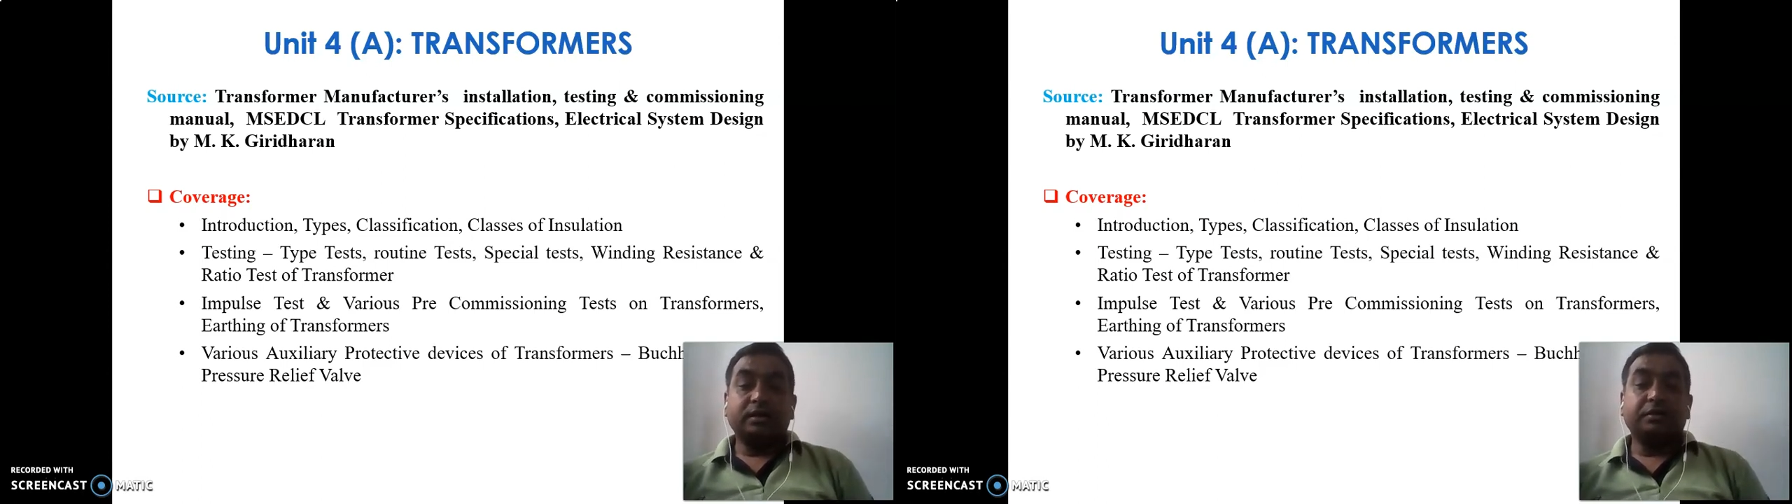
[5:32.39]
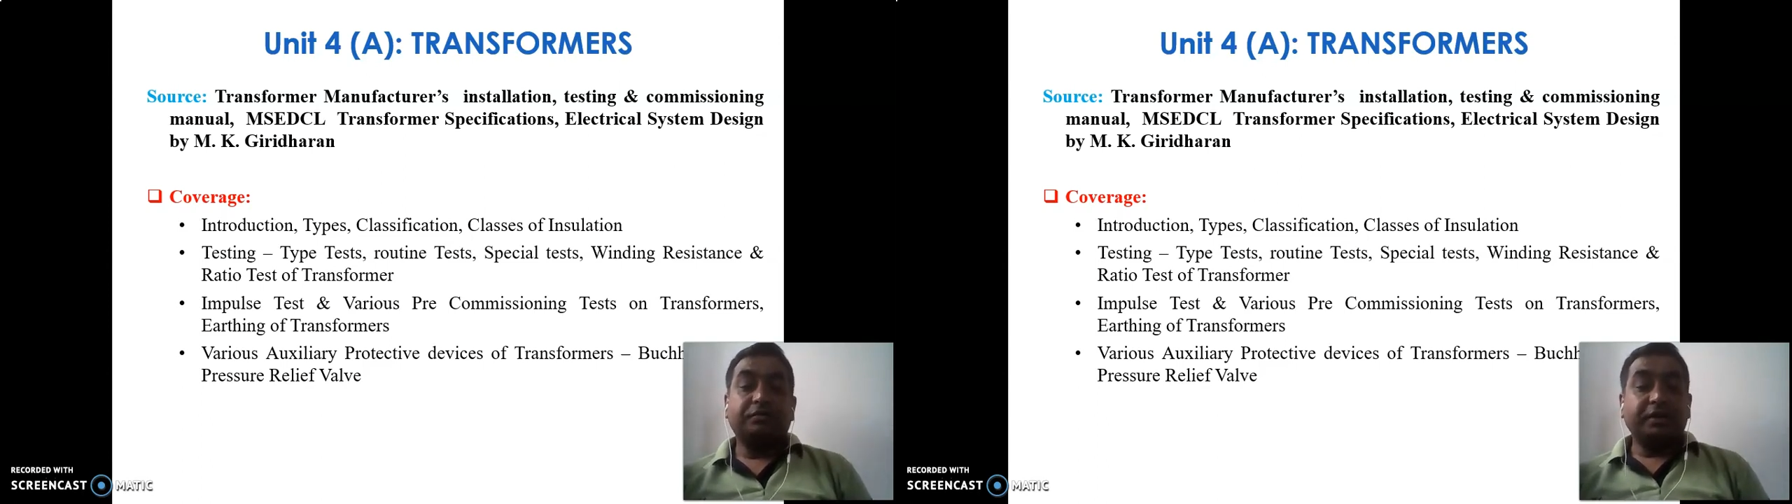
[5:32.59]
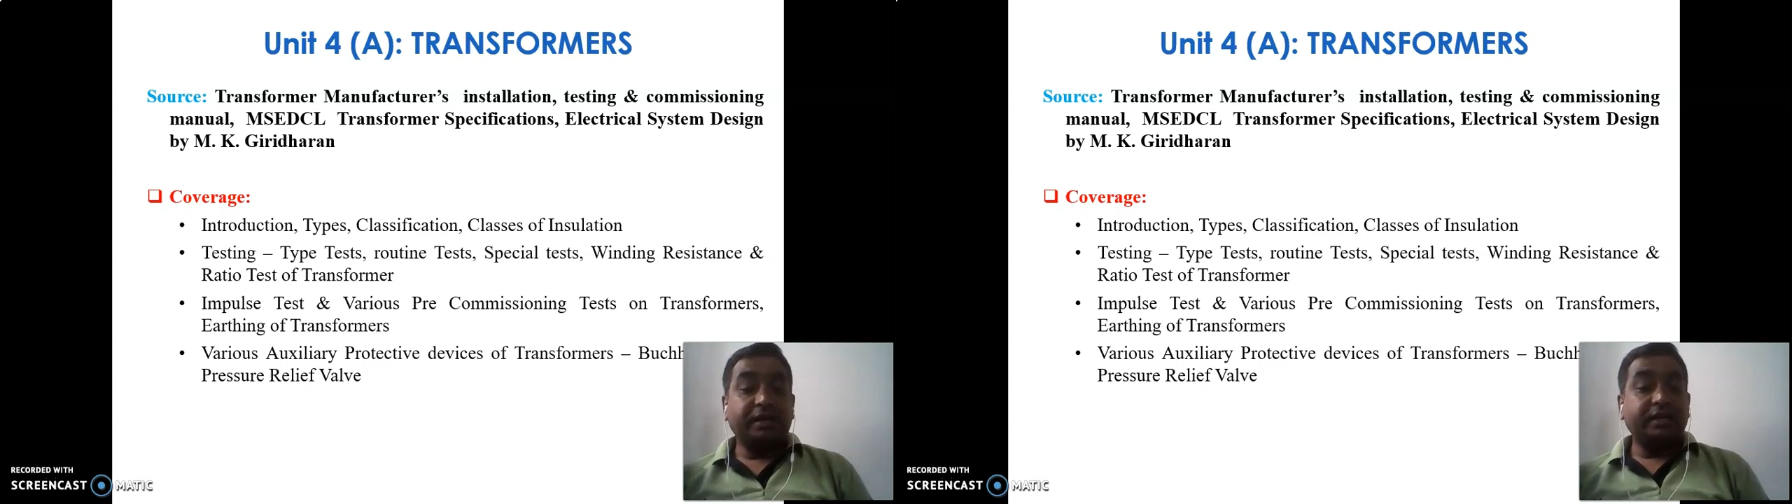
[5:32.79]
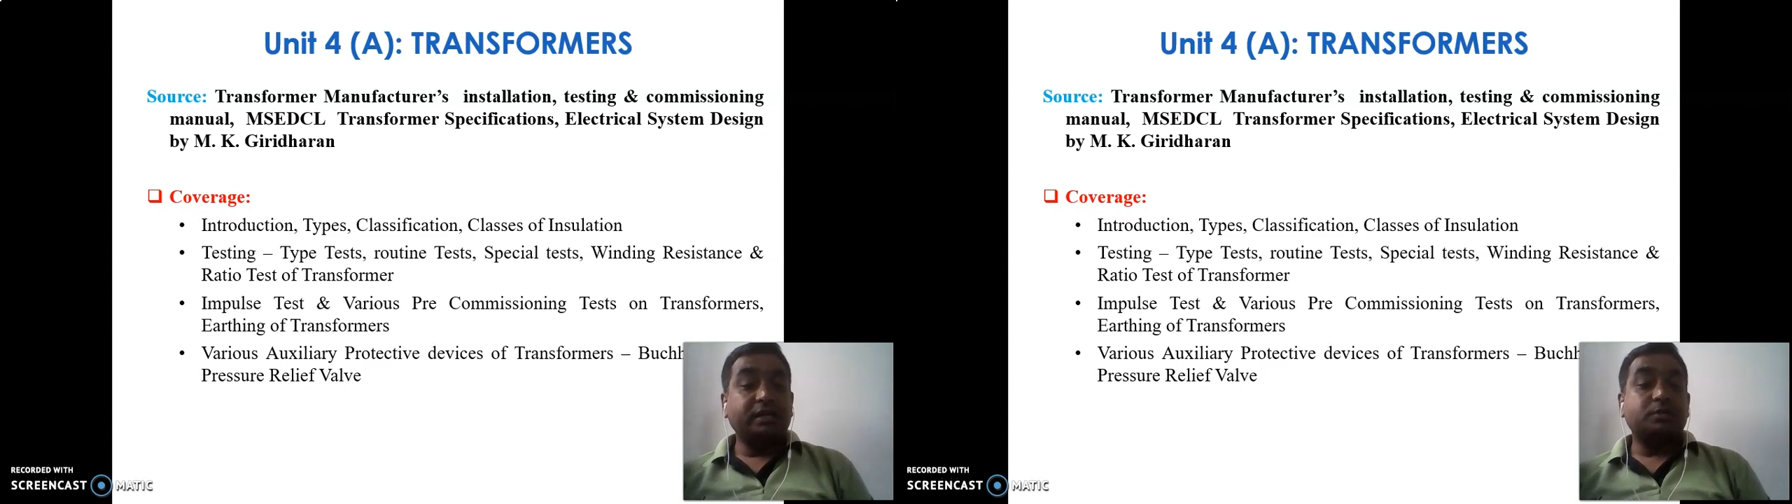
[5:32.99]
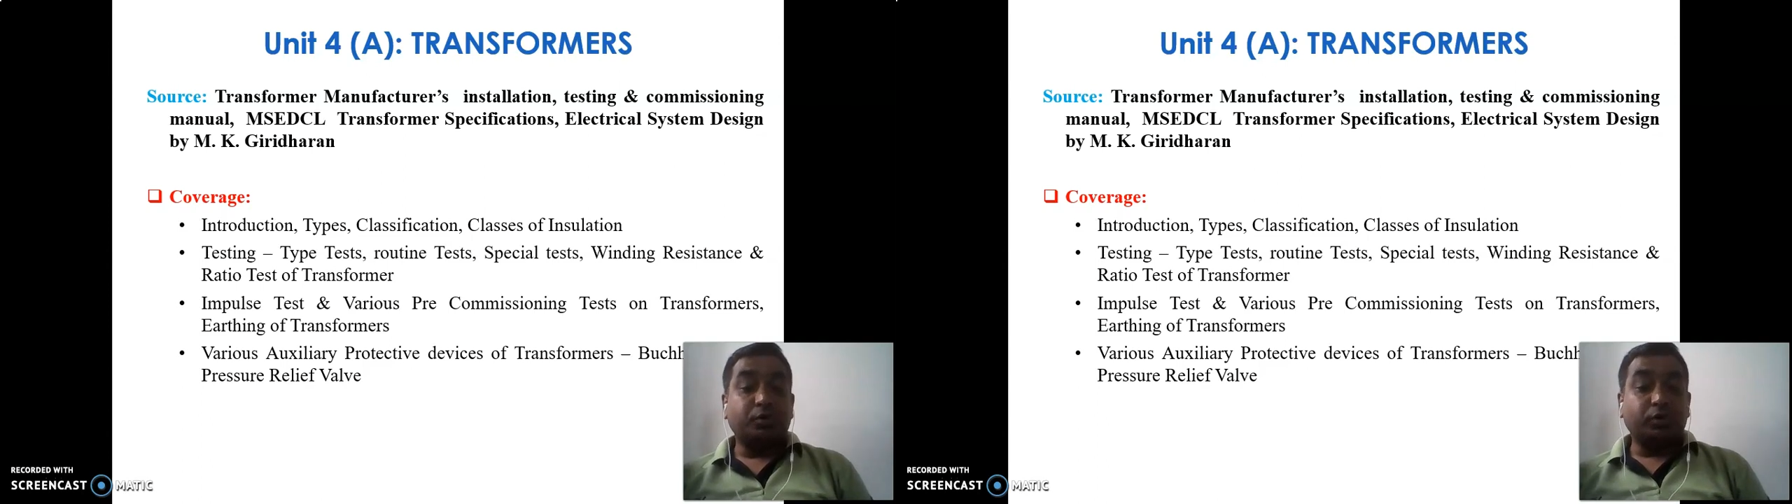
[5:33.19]
the
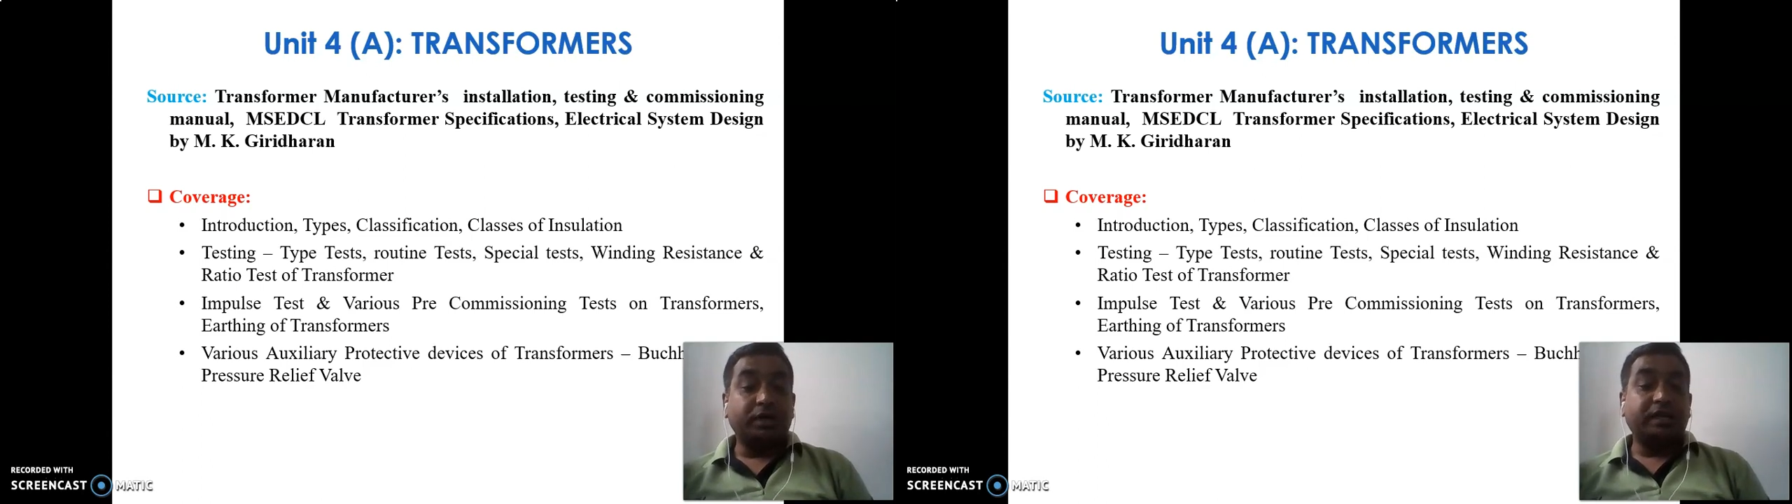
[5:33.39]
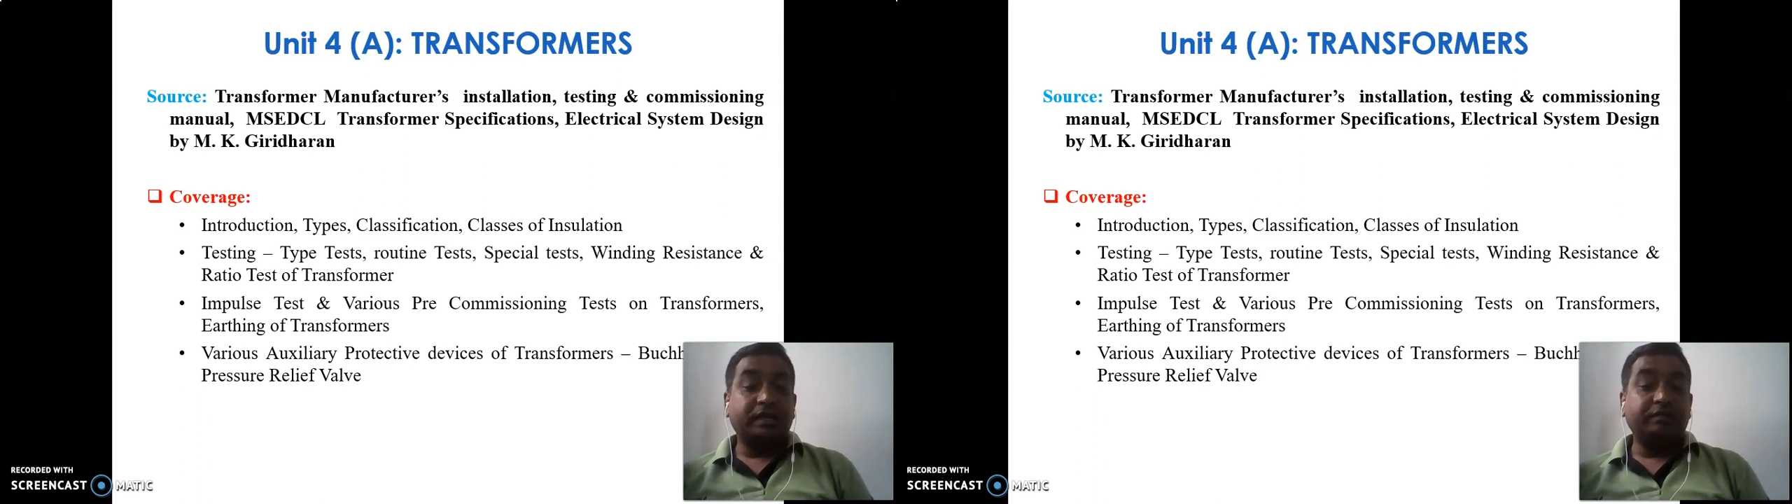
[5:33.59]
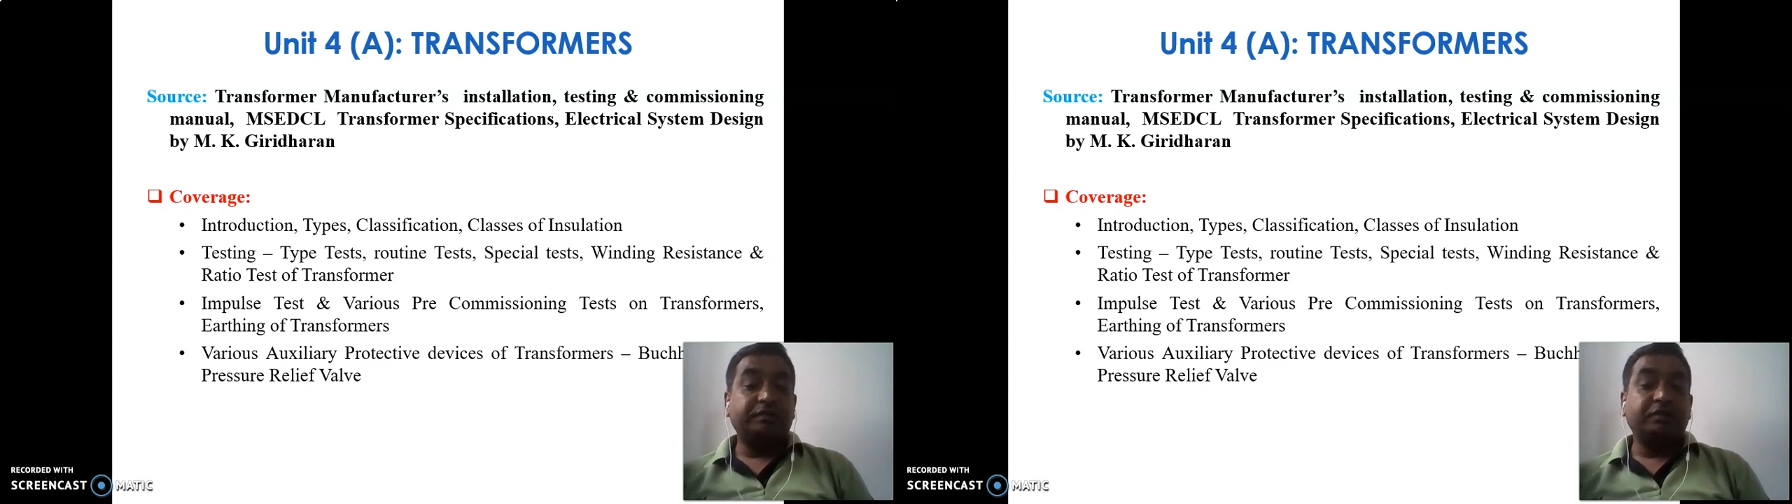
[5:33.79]
various protective